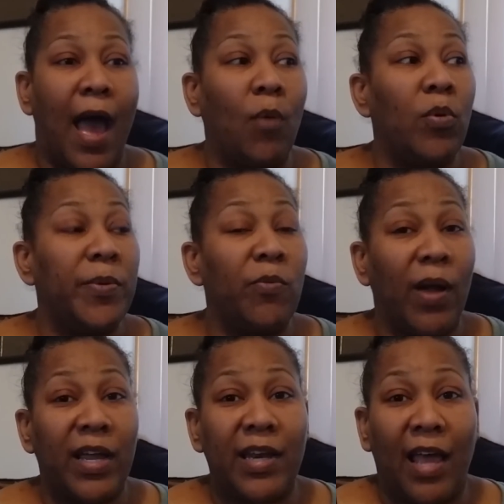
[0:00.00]
I will be
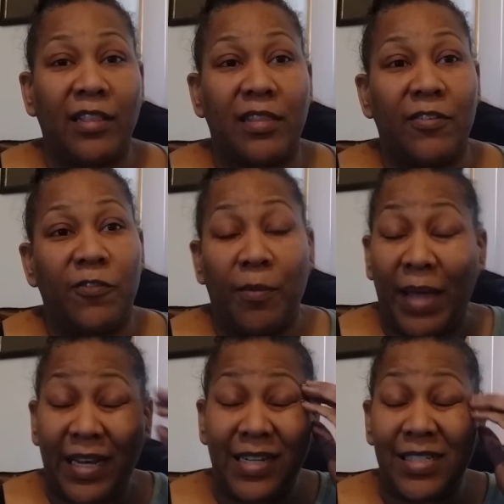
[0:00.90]
working out the
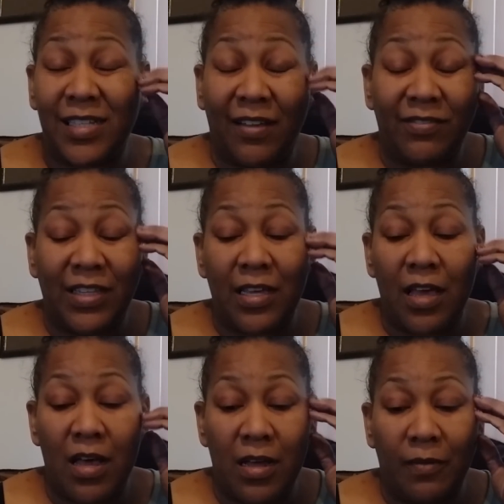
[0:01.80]
formalities of
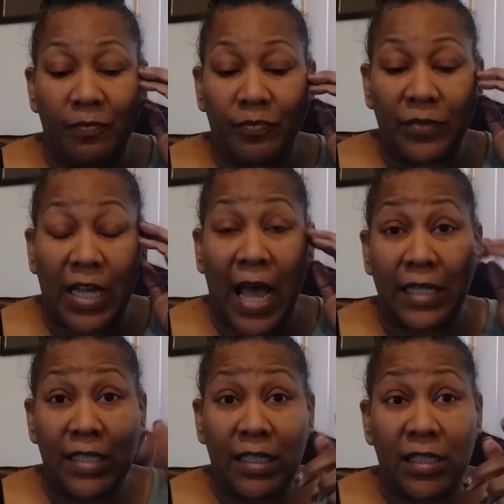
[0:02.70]
the
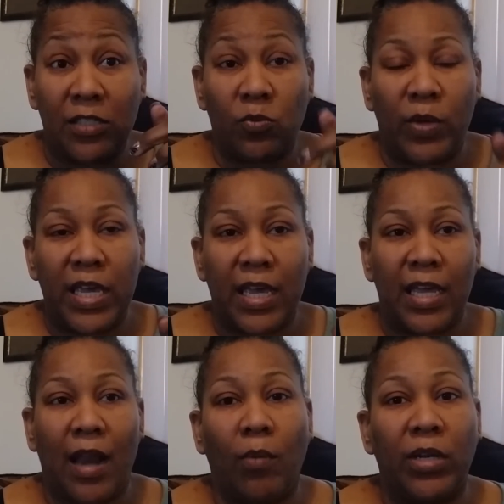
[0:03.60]
contest this week.
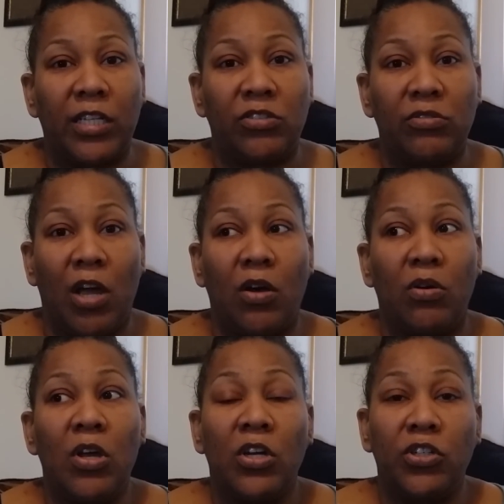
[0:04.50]
And I will let you
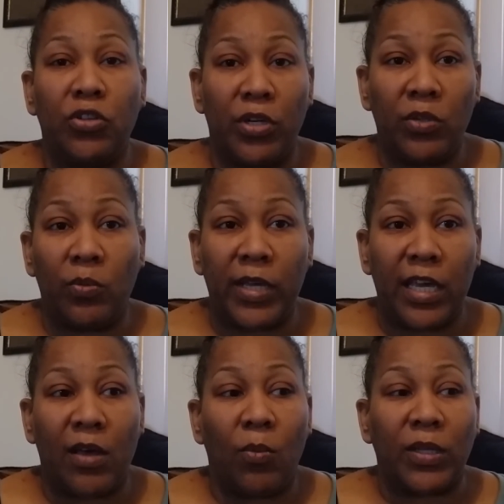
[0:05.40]
know during the
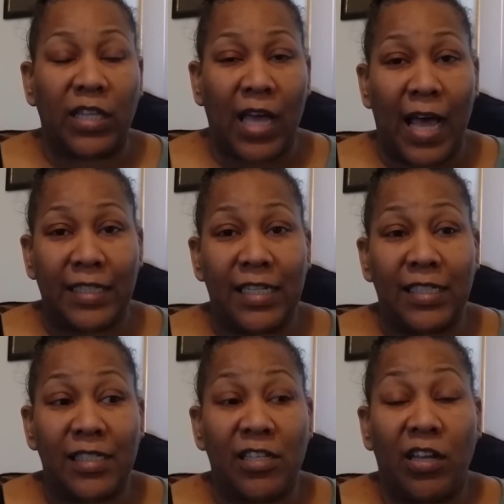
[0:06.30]
week what the
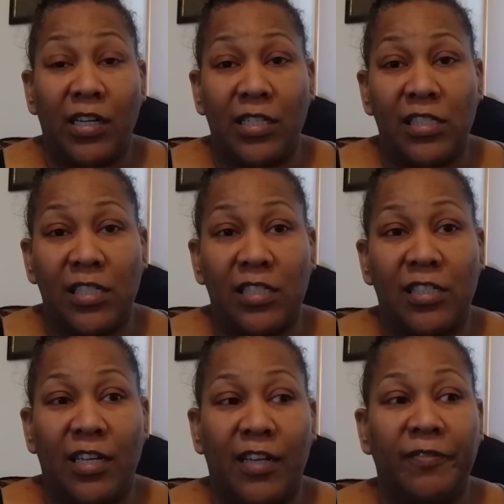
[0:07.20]
contest is going to
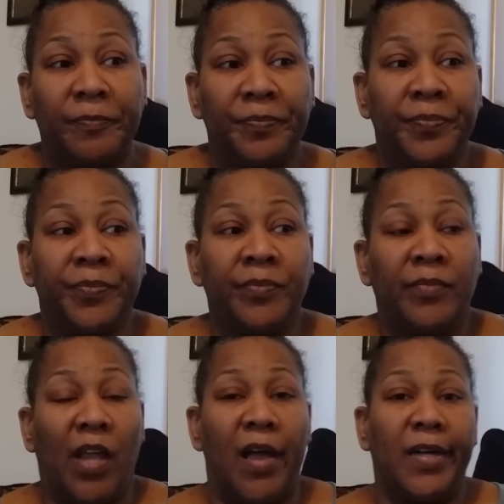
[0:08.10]
consist of.
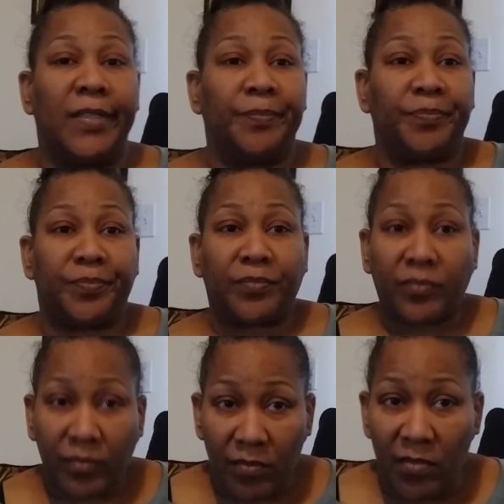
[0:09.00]

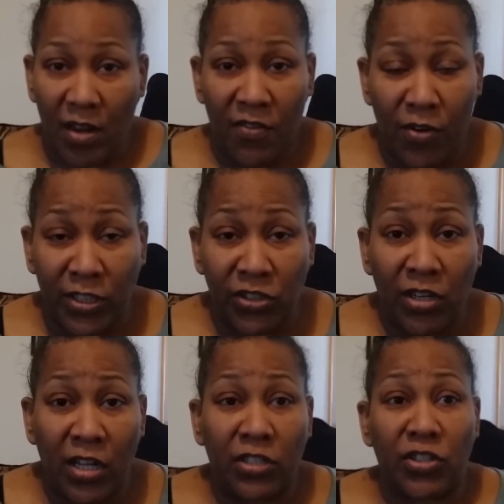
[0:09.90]
Of course,
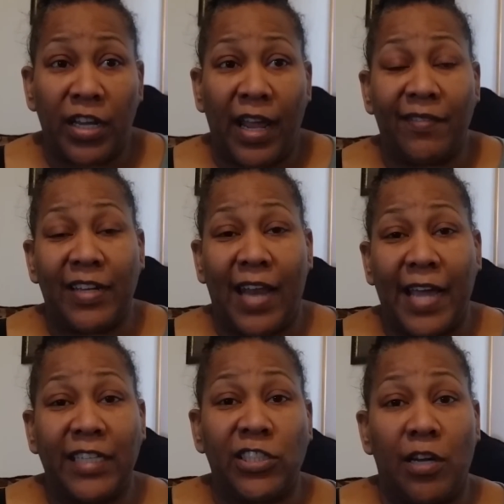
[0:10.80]
you know that you're going to have to
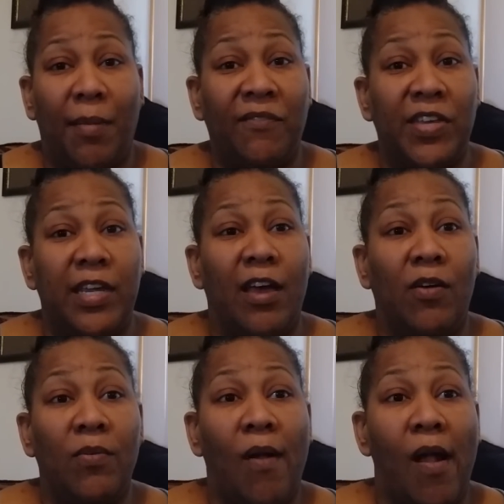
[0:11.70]
like and share my
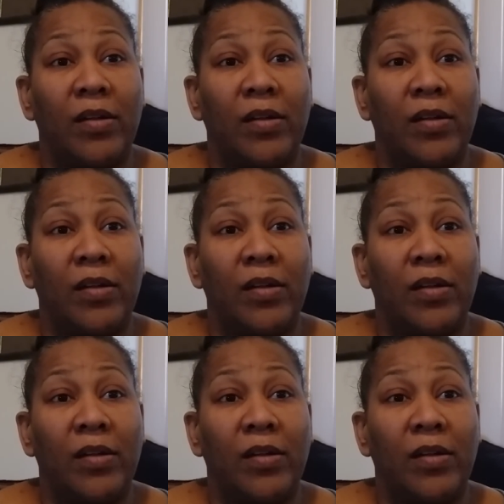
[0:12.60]
video.